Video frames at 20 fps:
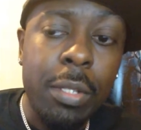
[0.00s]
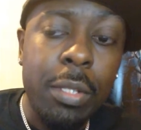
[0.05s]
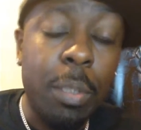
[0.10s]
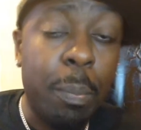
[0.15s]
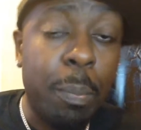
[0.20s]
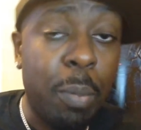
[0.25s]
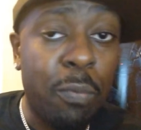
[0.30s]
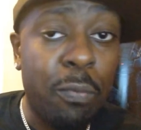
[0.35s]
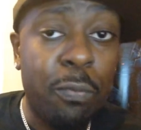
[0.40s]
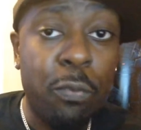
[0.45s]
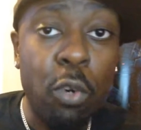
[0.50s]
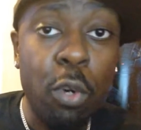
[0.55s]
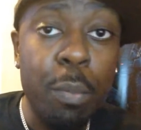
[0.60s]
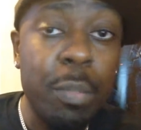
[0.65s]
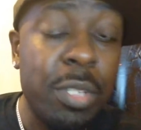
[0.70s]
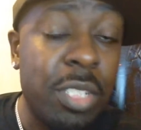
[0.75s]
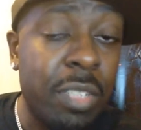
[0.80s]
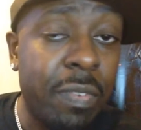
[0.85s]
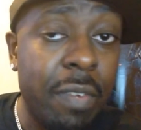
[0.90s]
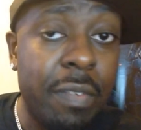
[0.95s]
The
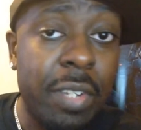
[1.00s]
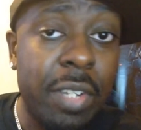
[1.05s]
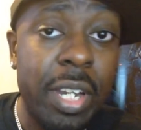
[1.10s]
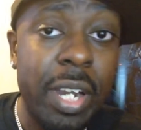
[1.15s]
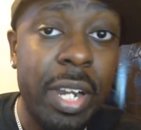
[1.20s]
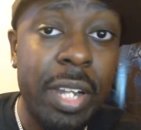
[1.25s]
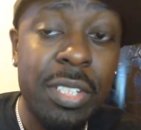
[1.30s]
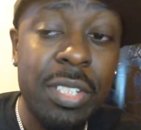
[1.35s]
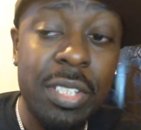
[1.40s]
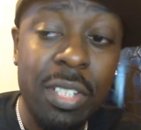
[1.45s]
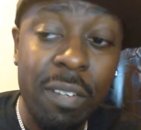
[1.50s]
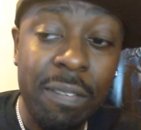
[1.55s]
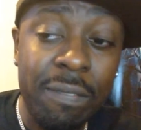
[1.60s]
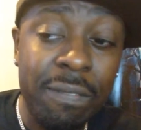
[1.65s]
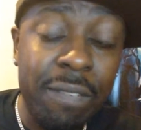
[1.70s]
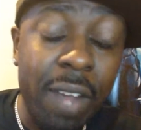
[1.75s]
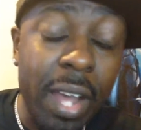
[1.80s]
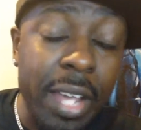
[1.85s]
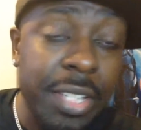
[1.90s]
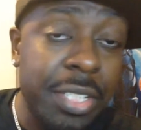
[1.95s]
performance of every character, the
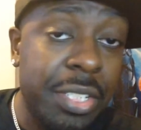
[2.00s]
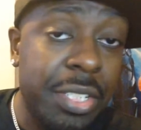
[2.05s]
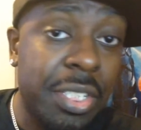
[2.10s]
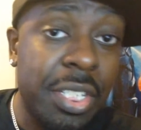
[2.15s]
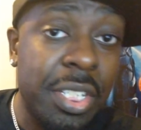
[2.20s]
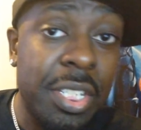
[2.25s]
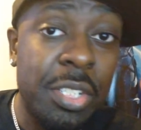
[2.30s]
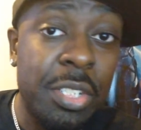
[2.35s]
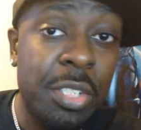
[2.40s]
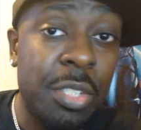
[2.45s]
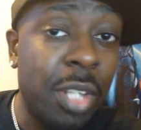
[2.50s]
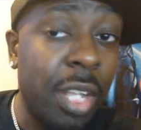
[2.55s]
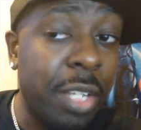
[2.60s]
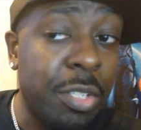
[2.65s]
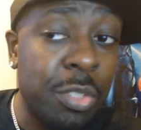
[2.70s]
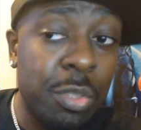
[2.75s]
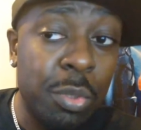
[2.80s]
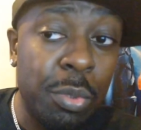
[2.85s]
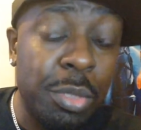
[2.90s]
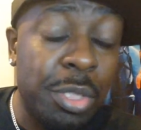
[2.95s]
fight scenes, like
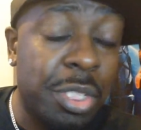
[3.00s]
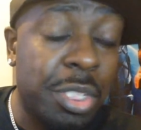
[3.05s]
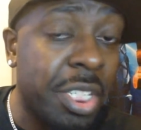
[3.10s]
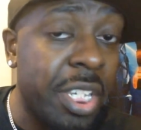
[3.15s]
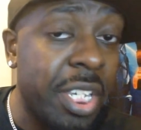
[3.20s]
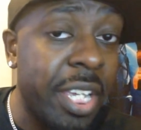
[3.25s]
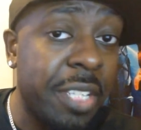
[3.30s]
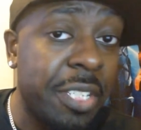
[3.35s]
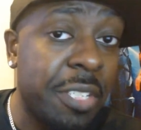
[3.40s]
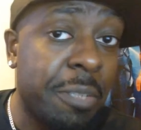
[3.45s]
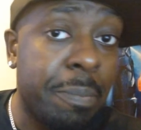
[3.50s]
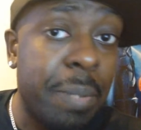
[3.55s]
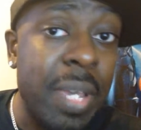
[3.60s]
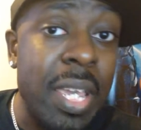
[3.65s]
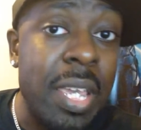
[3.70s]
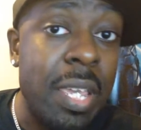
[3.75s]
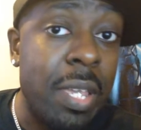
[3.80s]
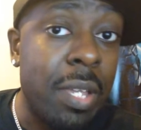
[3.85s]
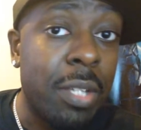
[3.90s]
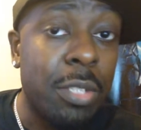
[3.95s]
you saw GSP,